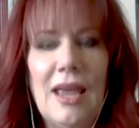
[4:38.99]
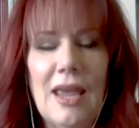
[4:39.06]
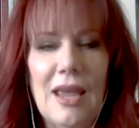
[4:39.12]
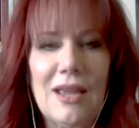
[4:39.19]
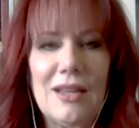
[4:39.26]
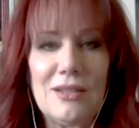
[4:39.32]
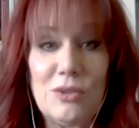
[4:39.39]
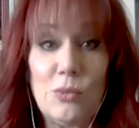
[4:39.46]

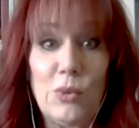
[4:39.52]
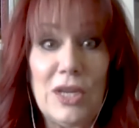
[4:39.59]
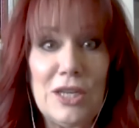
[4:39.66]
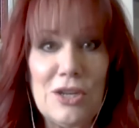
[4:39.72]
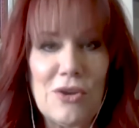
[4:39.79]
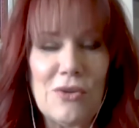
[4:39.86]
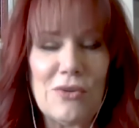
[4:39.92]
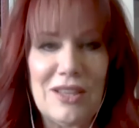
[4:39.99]
and we
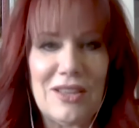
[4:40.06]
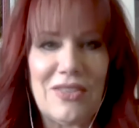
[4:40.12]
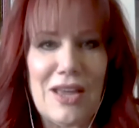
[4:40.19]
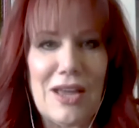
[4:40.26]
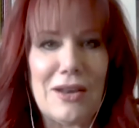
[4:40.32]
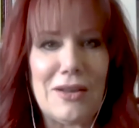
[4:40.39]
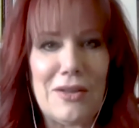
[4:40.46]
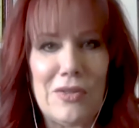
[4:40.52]
know that
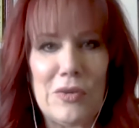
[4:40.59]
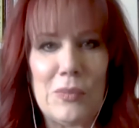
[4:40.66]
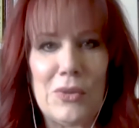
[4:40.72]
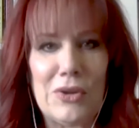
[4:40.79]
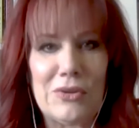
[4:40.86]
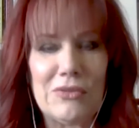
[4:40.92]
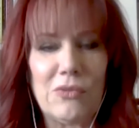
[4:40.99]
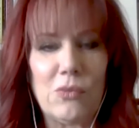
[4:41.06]
that
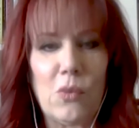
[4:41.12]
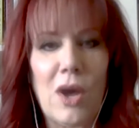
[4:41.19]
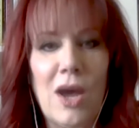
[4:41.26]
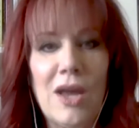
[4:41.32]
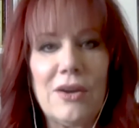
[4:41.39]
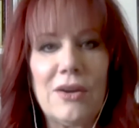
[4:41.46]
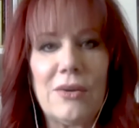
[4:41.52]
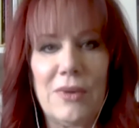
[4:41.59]
element of
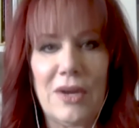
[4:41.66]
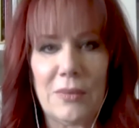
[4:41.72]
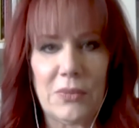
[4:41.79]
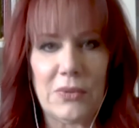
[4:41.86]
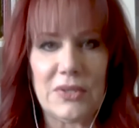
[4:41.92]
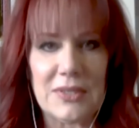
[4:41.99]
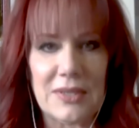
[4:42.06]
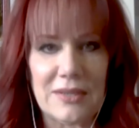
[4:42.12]
water
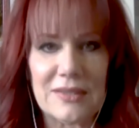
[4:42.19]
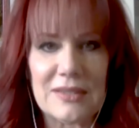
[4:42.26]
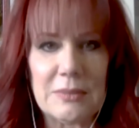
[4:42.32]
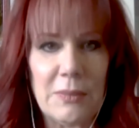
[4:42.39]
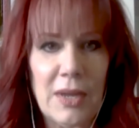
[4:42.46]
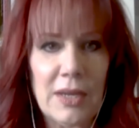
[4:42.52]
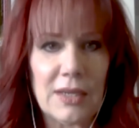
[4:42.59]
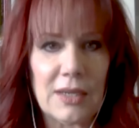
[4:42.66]
represents
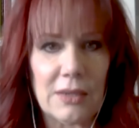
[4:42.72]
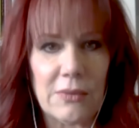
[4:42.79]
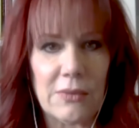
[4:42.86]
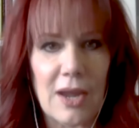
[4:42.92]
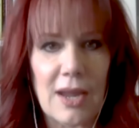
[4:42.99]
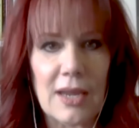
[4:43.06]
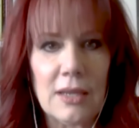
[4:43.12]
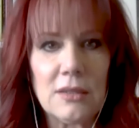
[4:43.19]
money,
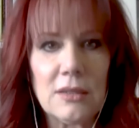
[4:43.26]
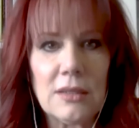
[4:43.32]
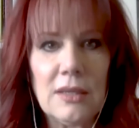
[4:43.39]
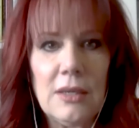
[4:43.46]
right?